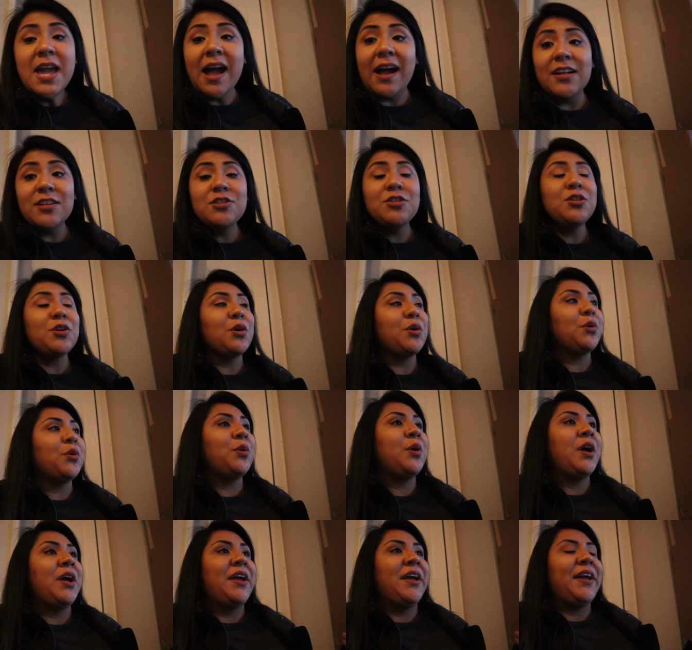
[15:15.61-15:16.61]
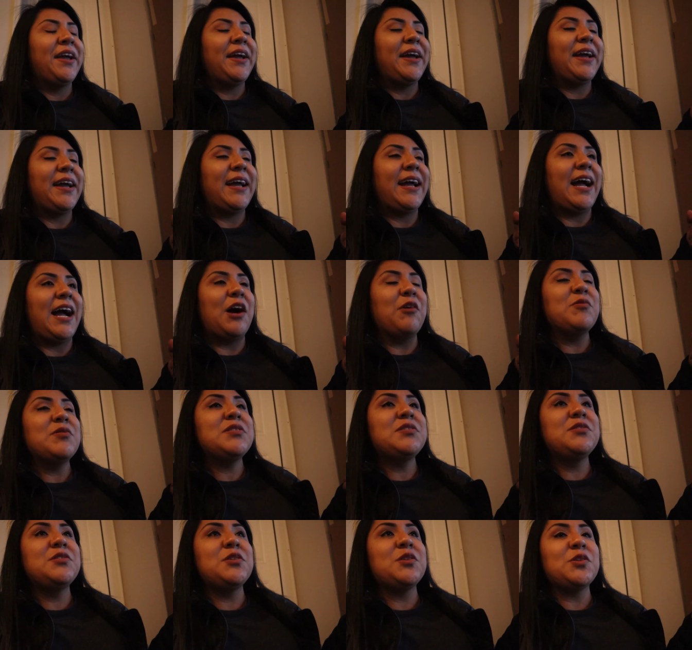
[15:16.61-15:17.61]
yeah, so I
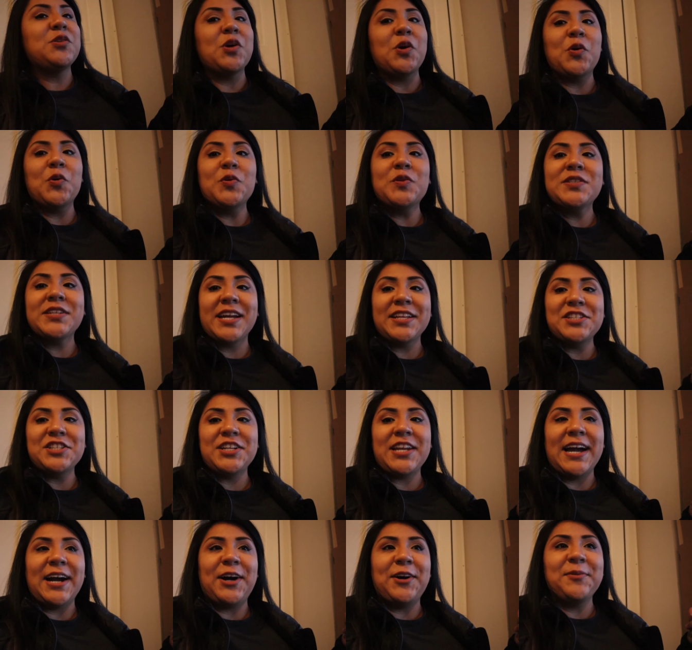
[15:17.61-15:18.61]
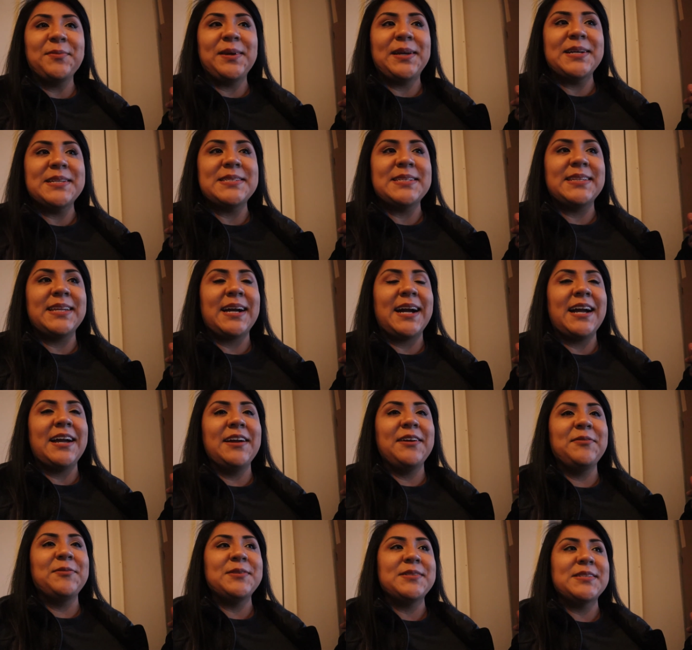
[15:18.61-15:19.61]
was so sketched out because the
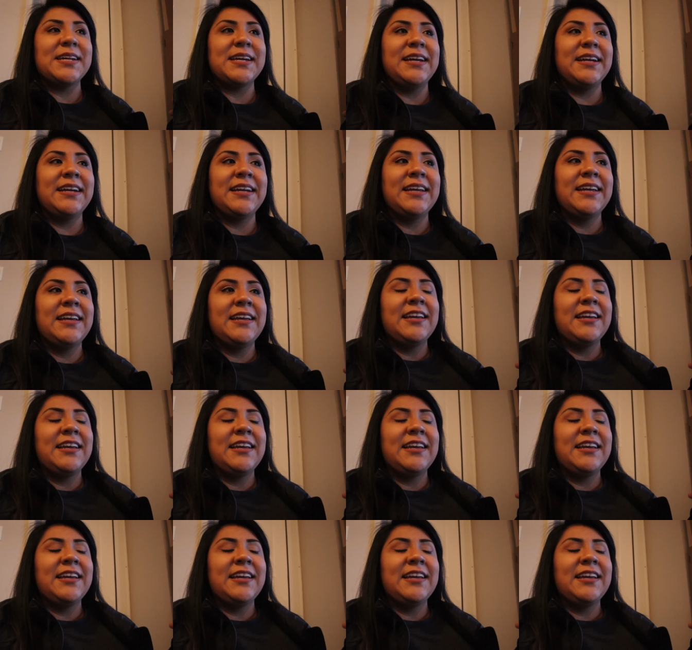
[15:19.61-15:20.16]
guy was like,